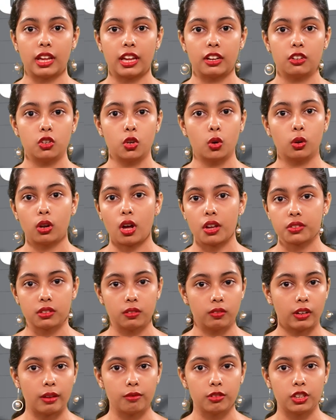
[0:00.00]
and no loss of
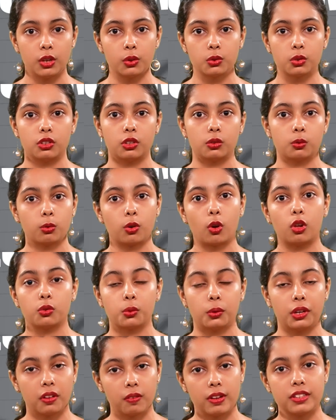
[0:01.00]
revenue, so this would
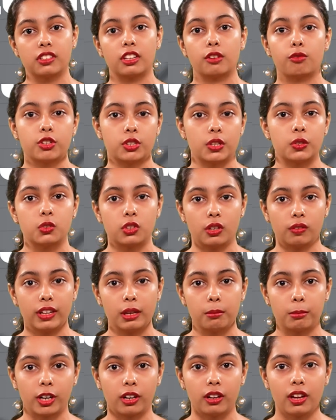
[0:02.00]
also increase the efficiency of
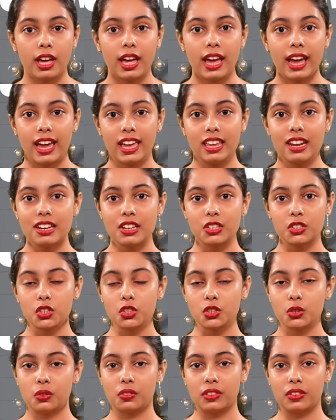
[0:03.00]
labor. In addition to